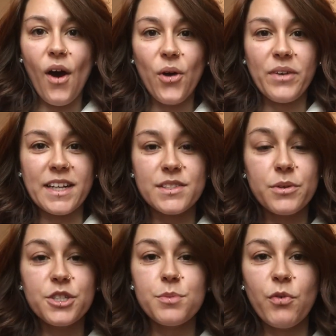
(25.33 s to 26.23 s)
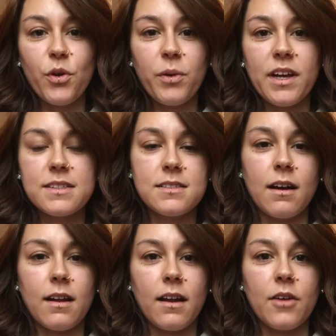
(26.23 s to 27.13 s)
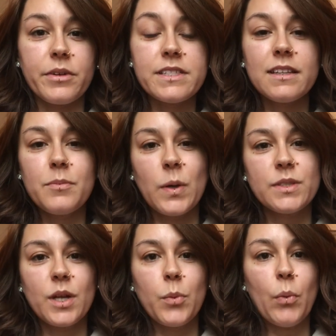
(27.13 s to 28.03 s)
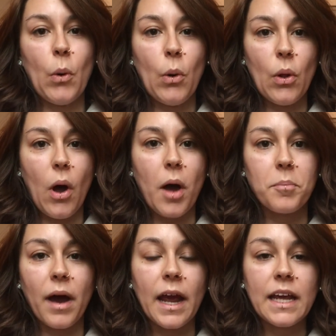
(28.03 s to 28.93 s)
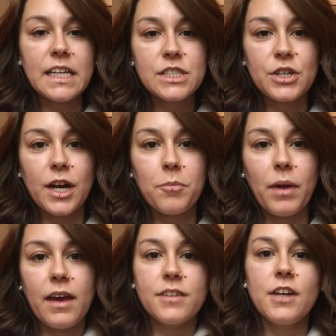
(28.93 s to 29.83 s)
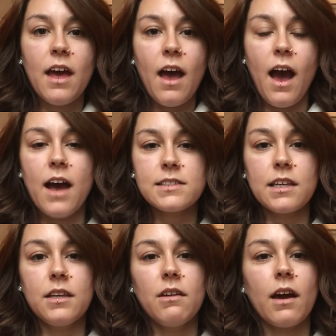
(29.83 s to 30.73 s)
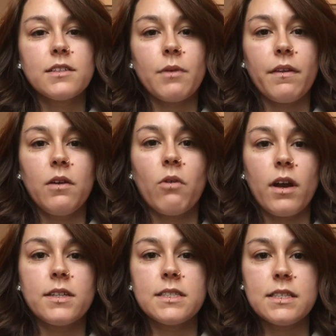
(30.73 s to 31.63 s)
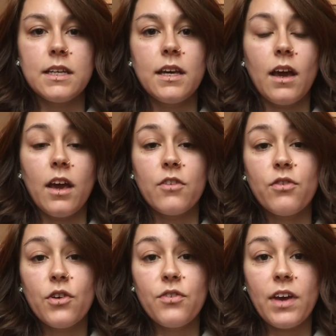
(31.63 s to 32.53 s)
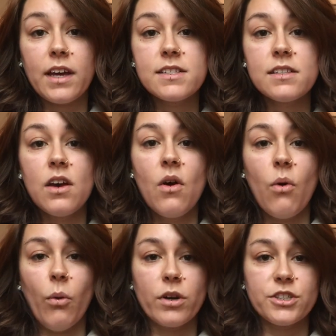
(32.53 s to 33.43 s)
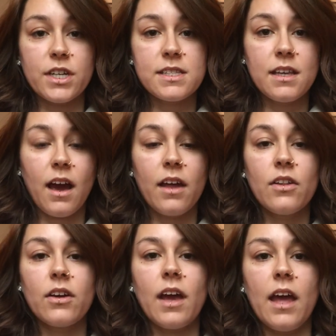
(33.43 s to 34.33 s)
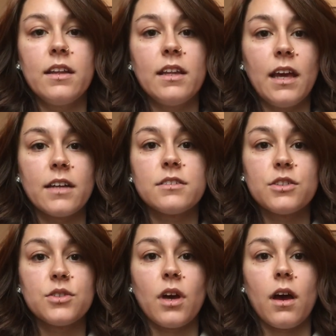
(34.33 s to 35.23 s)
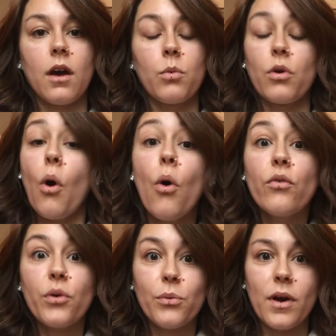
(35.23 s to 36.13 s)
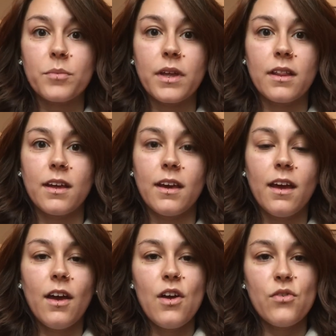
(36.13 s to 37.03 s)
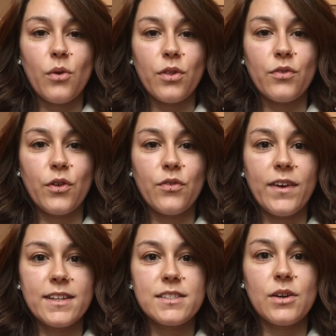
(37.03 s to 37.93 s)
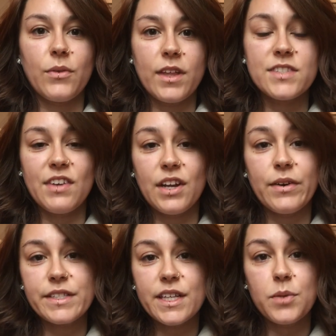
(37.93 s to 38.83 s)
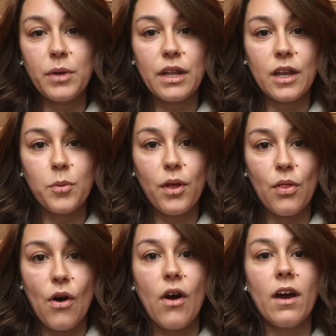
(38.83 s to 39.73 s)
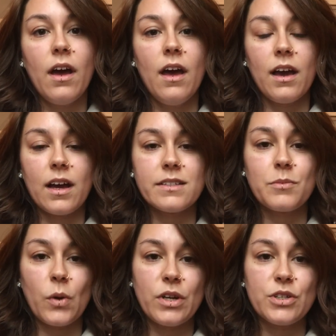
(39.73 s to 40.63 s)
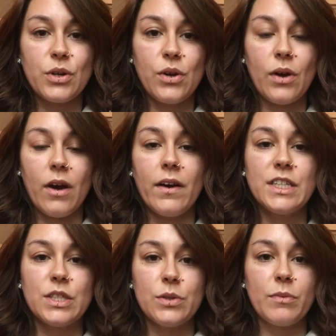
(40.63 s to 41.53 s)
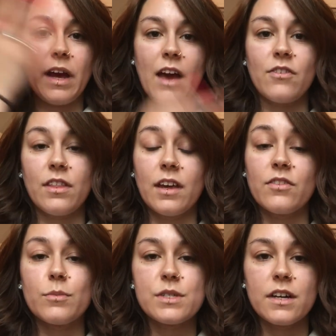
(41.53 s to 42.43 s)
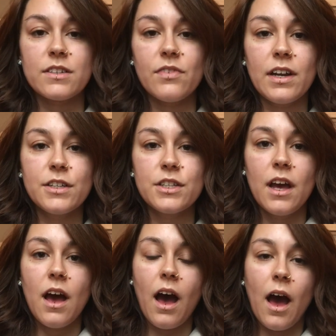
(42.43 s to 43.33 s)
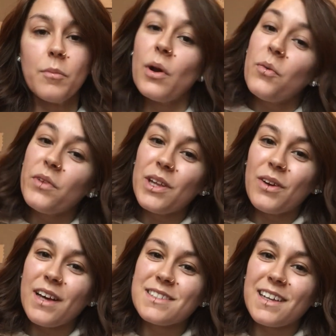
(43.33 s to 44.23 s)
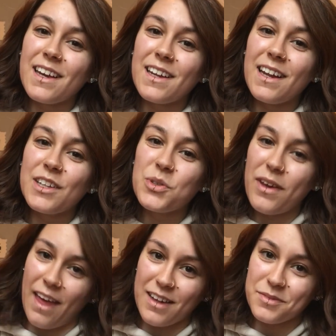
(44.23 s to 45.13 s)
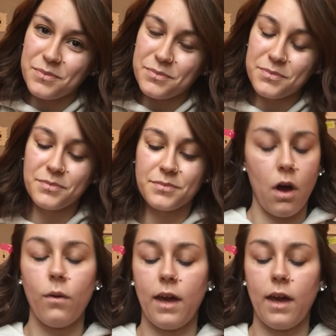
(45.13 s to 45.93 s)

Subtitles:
Alright, so just before we get started, I recently posted a poll on my Instagram page asking you guys whether you wanted to see a full face or just the eye look, and the answers were overwhelmingly for the full face. So this video is going to be a little bit long because I'm going to show you how I do my everything from start to finish, but hopefully you guys can enjoy that.